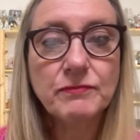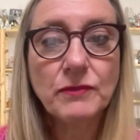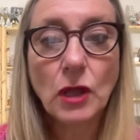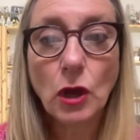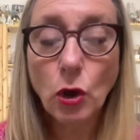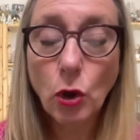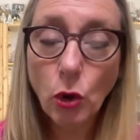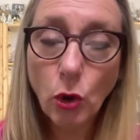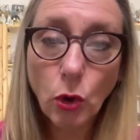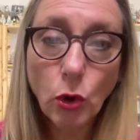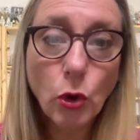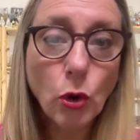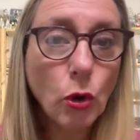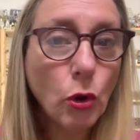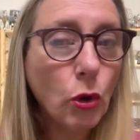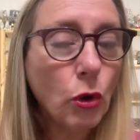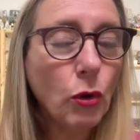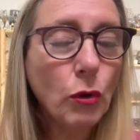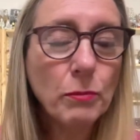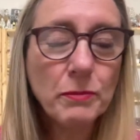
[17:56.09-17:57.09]
a
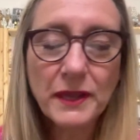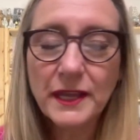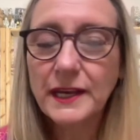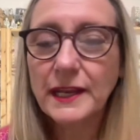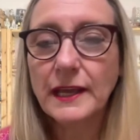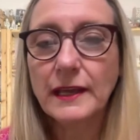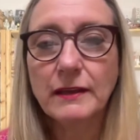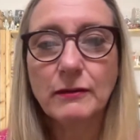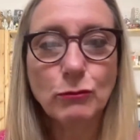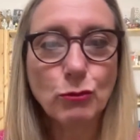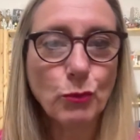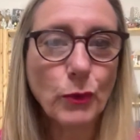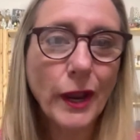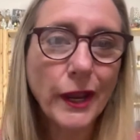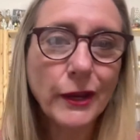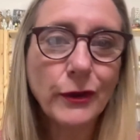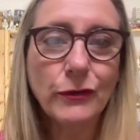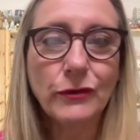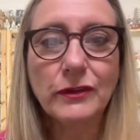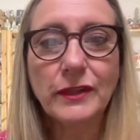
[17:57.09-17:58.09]
whole meeting
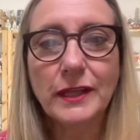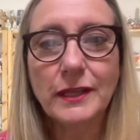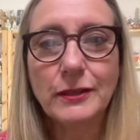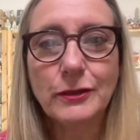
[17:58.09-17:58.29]
regularly.